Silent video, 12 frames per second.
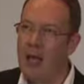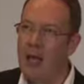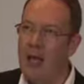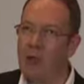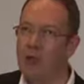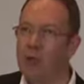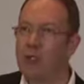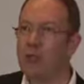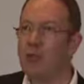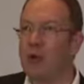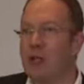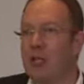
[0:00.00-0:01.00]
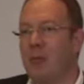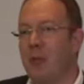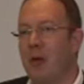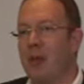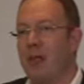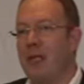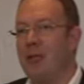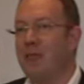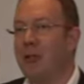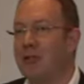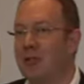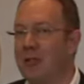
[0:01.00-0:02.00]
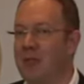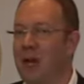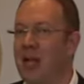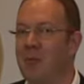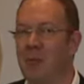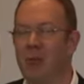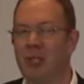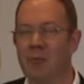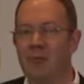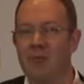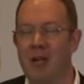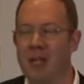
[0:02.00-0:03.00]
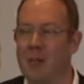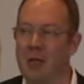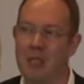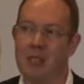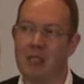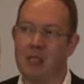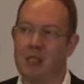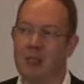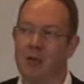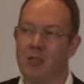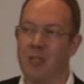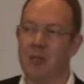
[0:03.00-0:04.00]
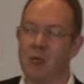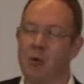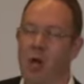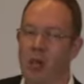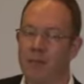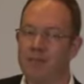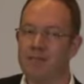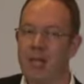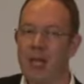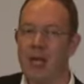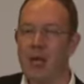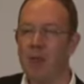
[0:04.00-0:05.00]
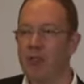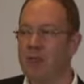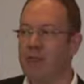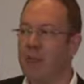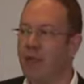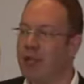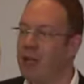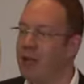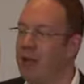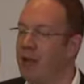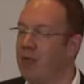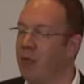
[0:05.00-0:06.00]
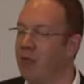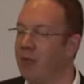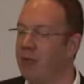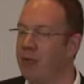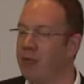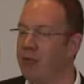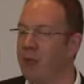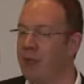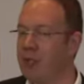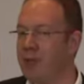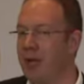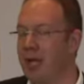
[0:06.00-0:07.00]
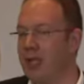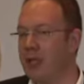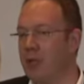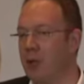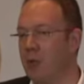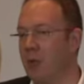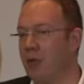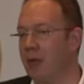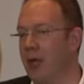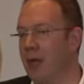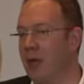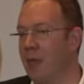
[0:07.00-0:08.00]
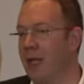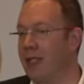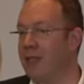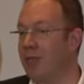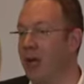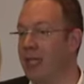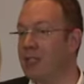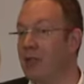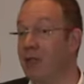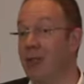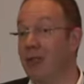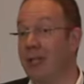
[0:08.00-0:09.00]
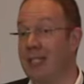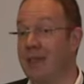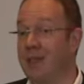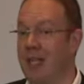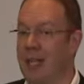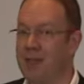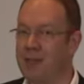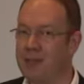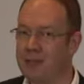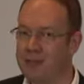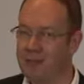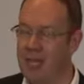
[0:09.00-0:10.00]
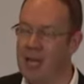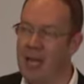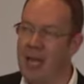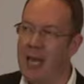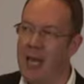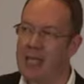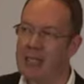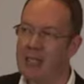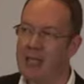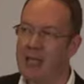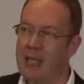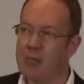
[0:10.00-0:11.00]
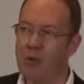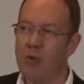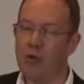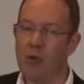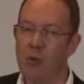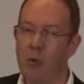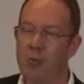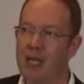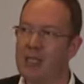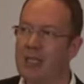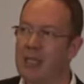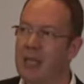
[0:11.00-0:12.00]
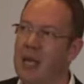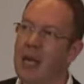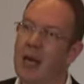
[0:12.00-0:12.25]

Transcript: I also want to talk a little bit about the innovation environment, which is a fundamental concept as well. Richard Florida wrote a few years back a book about the rise of the creative class. And in that book, what basically